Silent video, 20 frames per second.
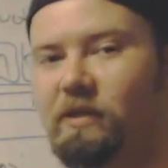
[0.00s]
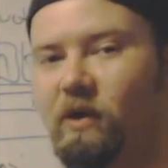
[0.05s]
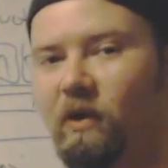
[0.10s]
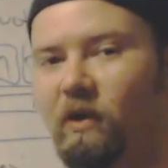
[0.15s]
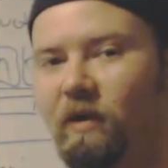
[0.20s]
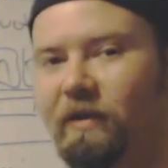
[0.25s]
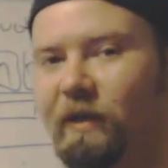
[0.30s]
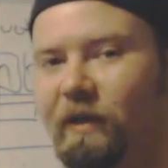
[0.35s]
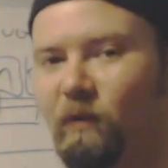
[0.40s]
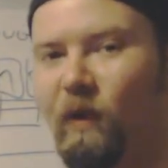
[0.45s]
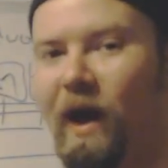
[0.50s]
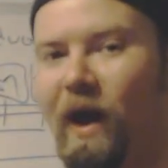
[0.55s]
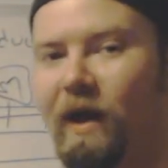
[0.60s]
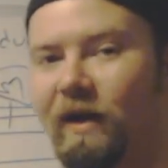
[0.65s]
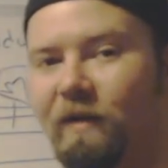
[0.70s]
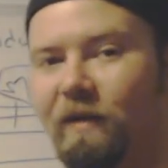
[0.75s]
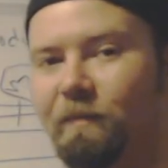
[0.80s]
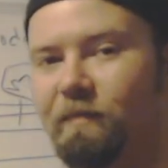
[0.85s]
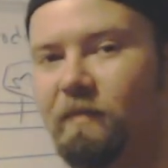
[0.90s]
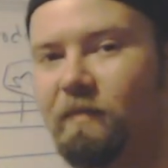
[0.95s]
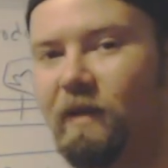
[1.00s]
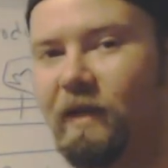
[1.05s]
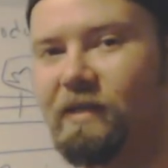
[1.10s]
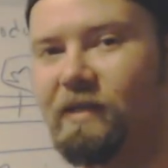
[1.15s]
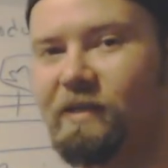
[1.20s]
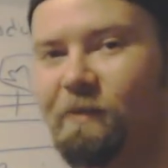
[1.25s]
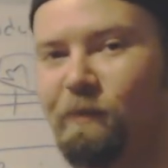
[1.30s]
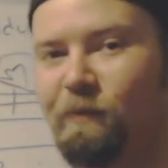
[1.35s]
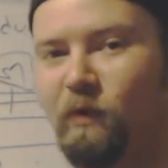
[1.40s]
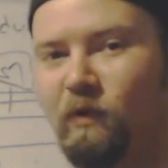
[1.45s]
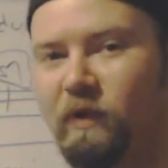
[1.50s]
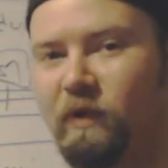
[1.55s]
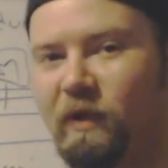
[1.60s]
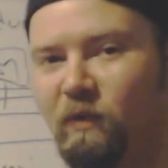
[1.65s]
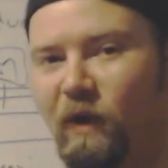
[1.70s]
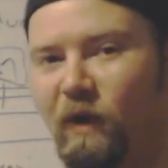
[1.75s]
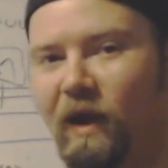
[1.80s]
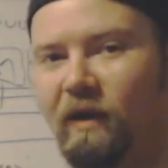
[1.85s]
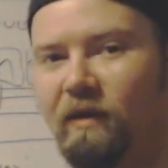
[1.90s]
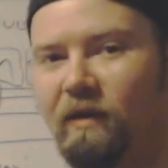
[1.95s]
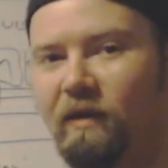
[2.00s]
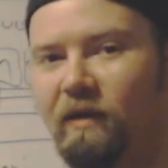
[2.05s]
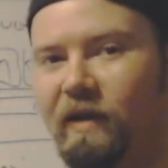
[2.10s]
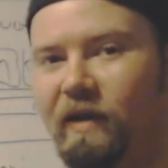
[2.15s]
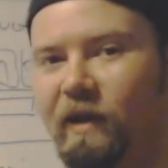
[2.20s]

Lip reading: called Errata, like simple errata.